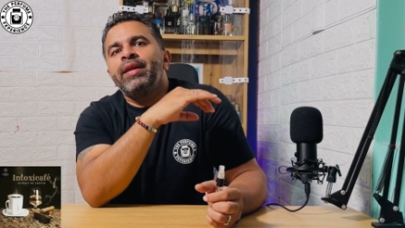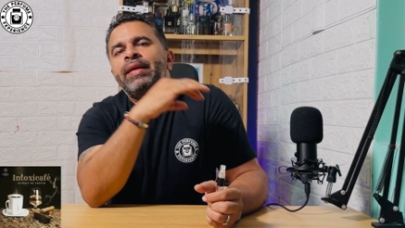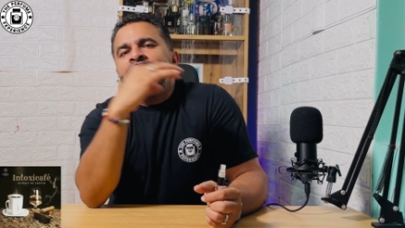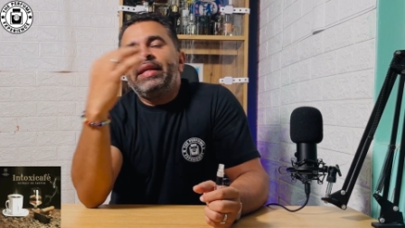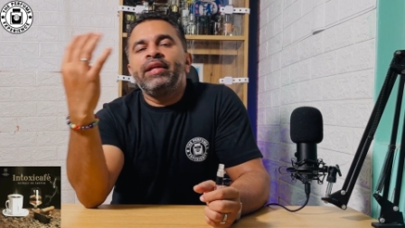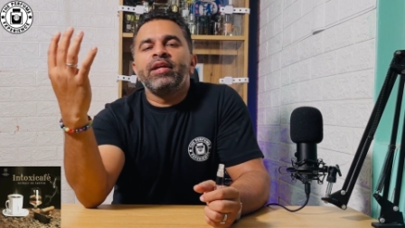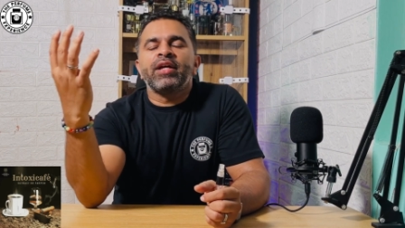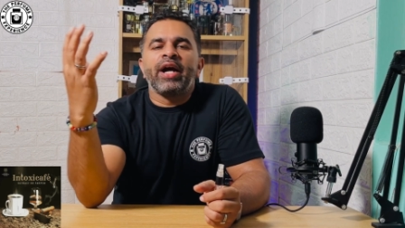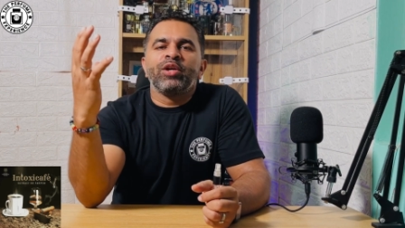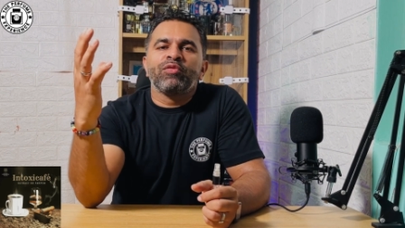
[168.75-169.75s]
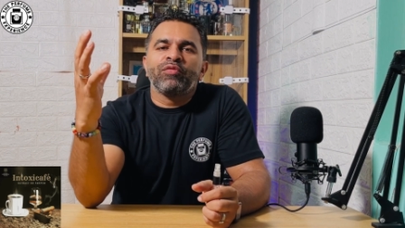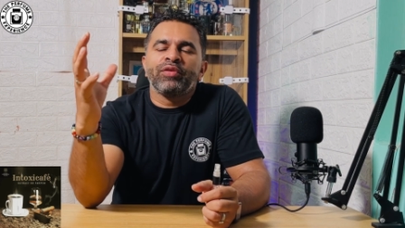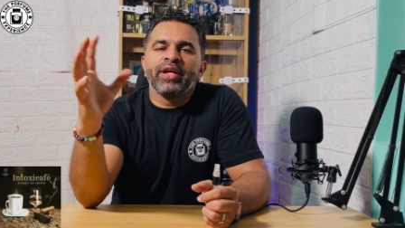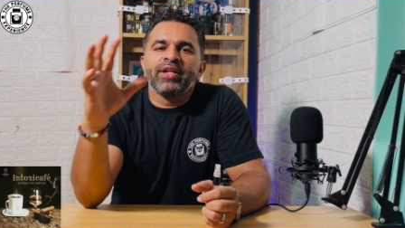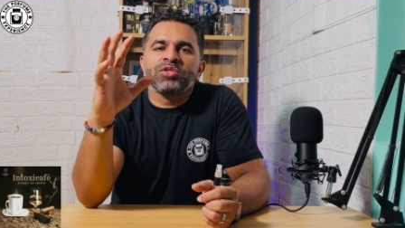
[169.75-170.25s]
linear kind of a
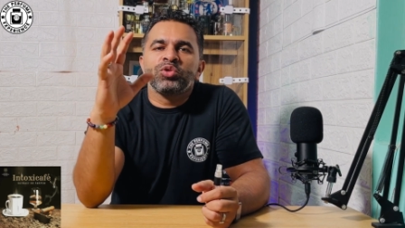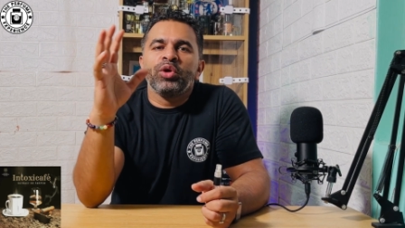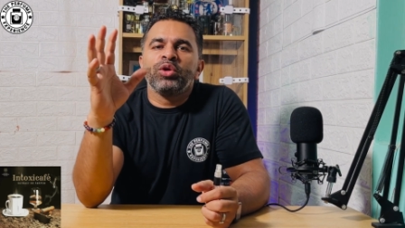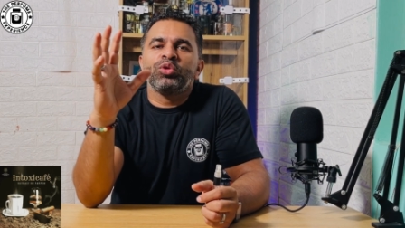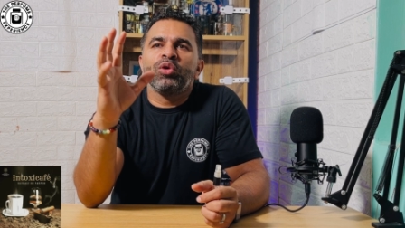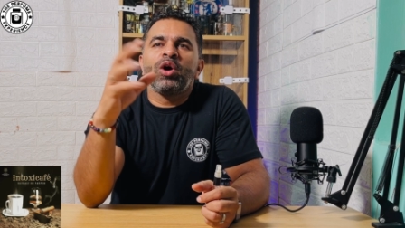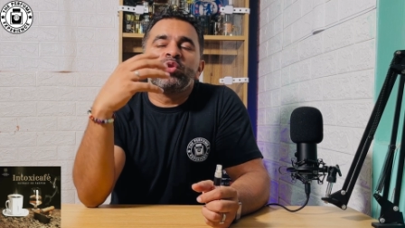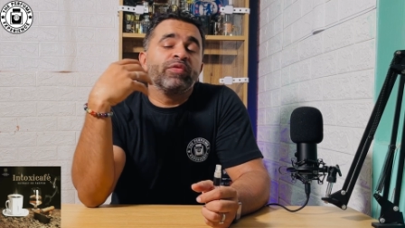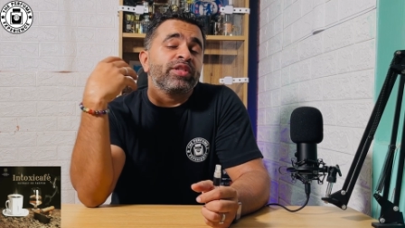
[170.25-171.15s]
fragrance going throughout,